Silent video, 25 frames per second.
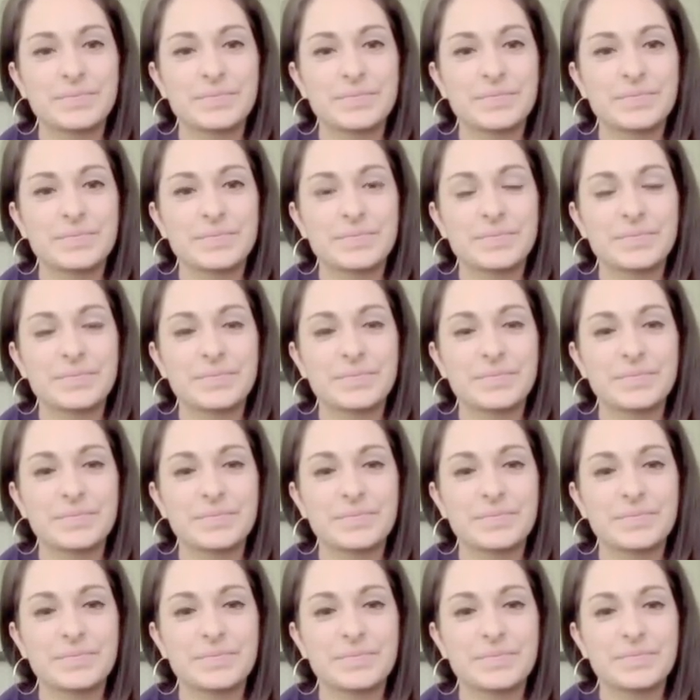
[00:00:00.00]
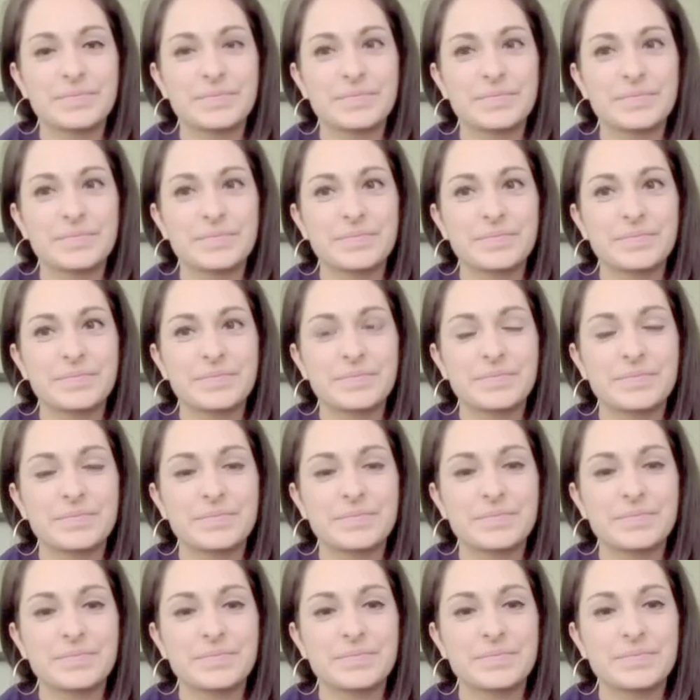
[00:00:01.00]

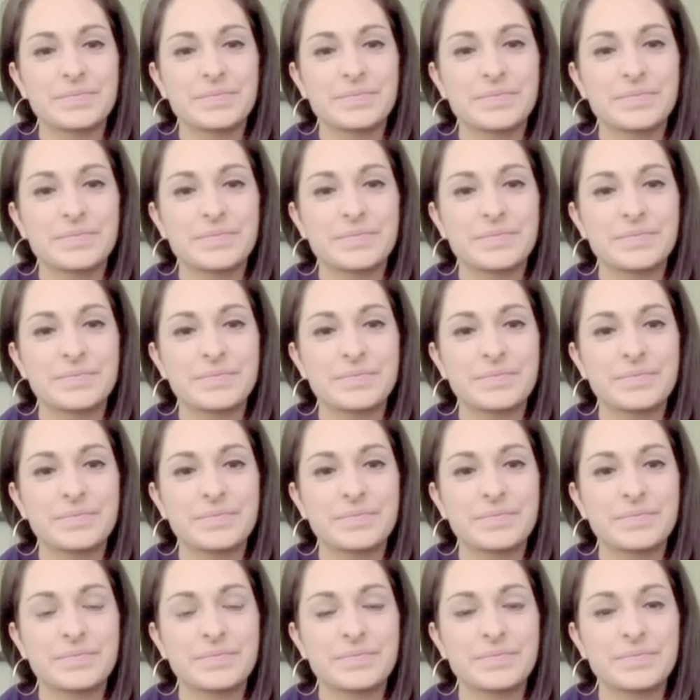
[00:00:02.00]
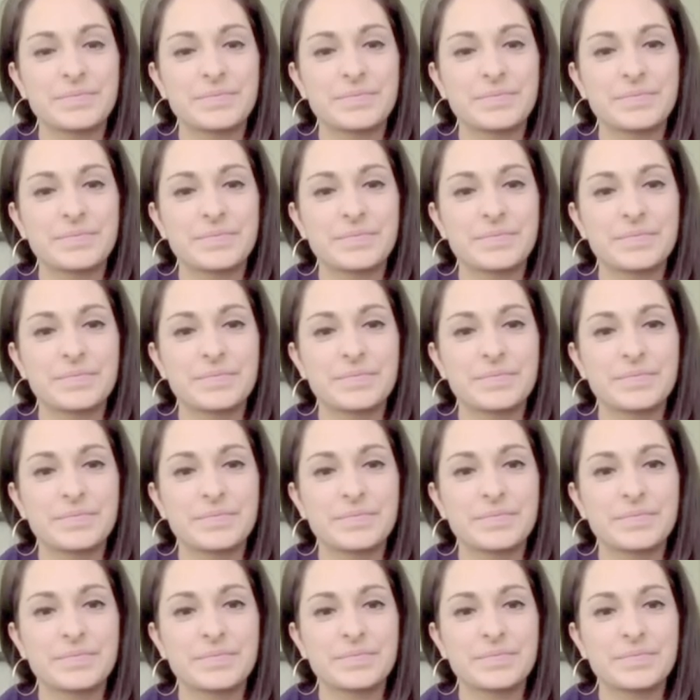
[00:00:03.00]

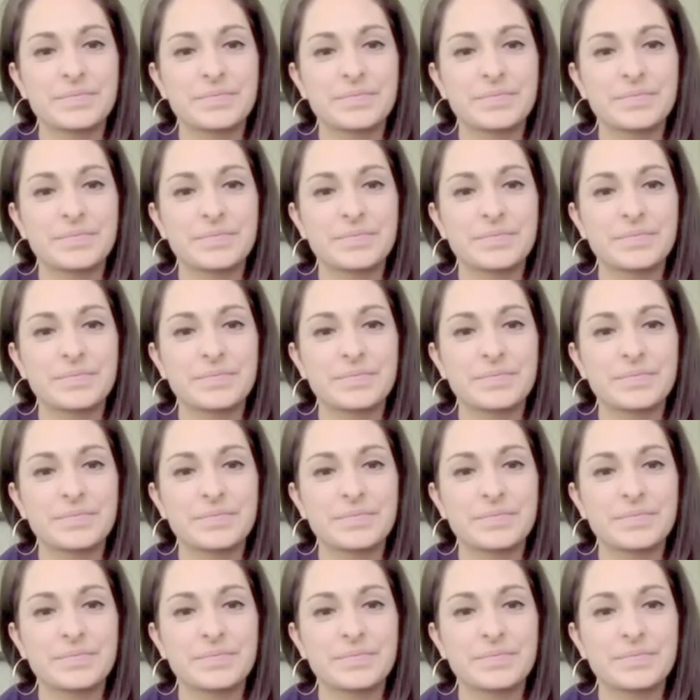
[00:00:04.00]
(silent)